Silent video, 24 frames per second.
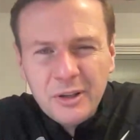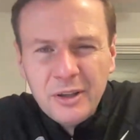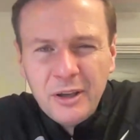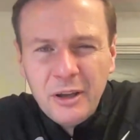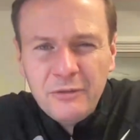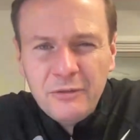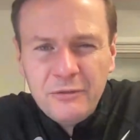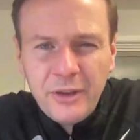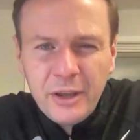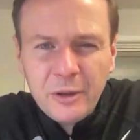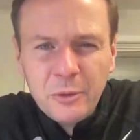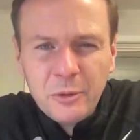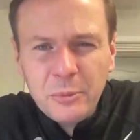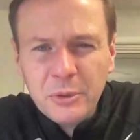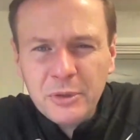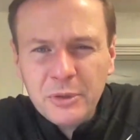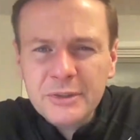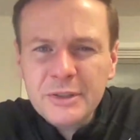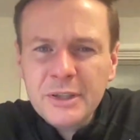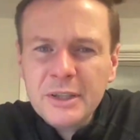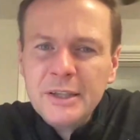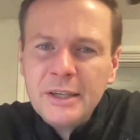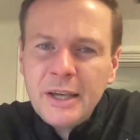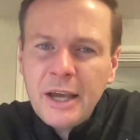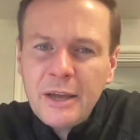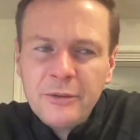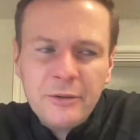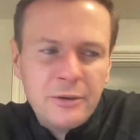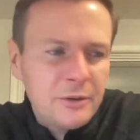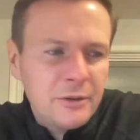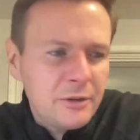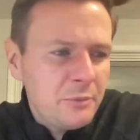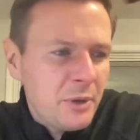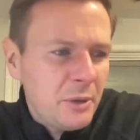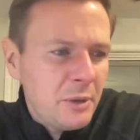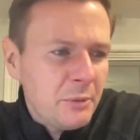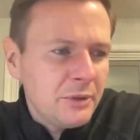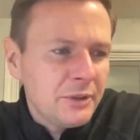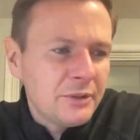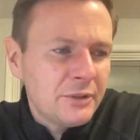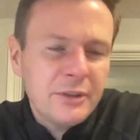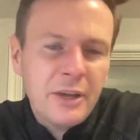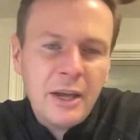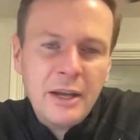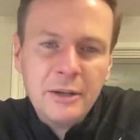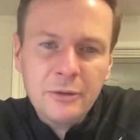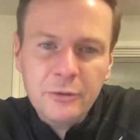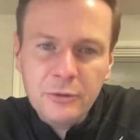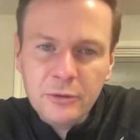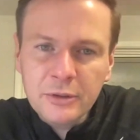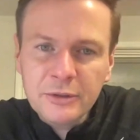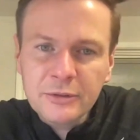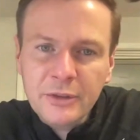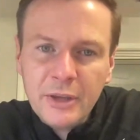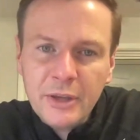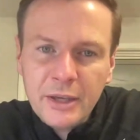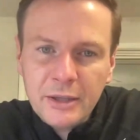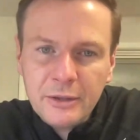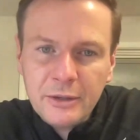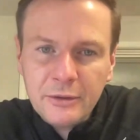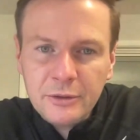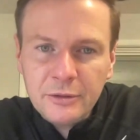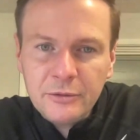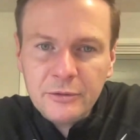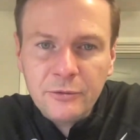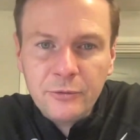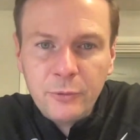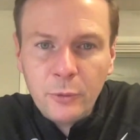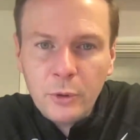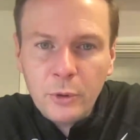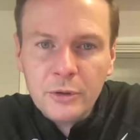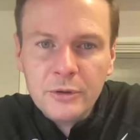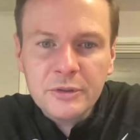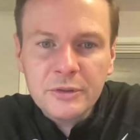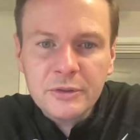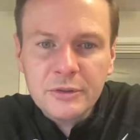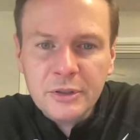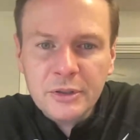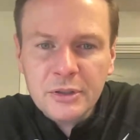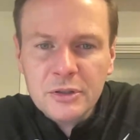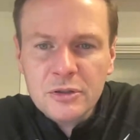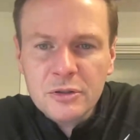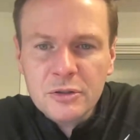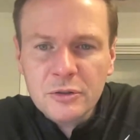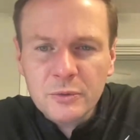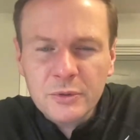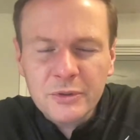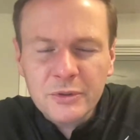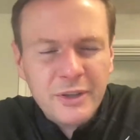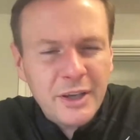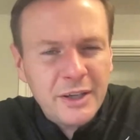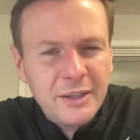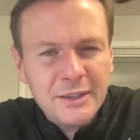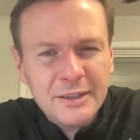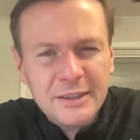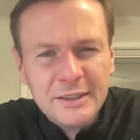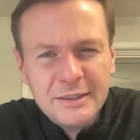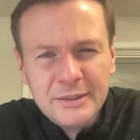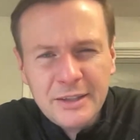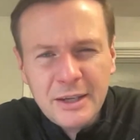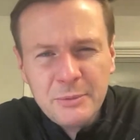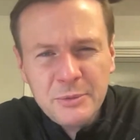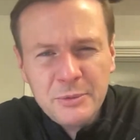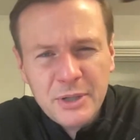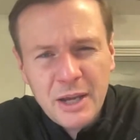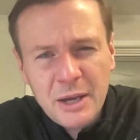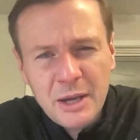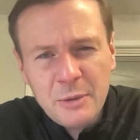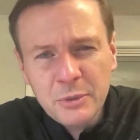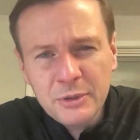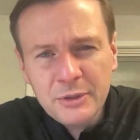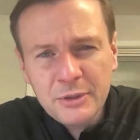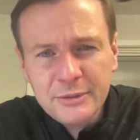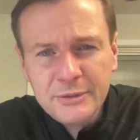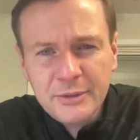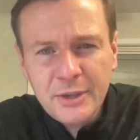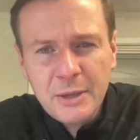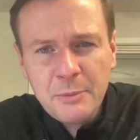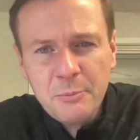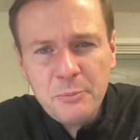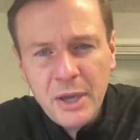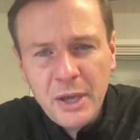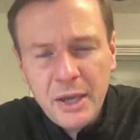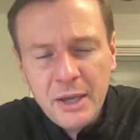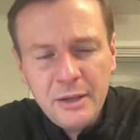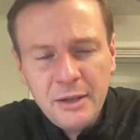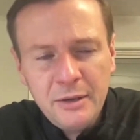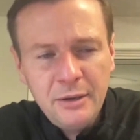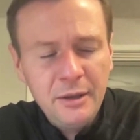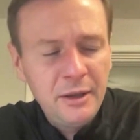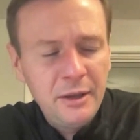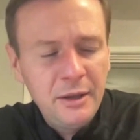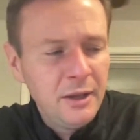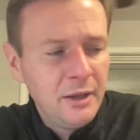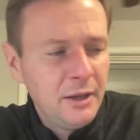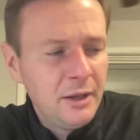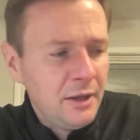available together to be able to sign. It looks like at least four of the signatures were signed at the same time with the same pen.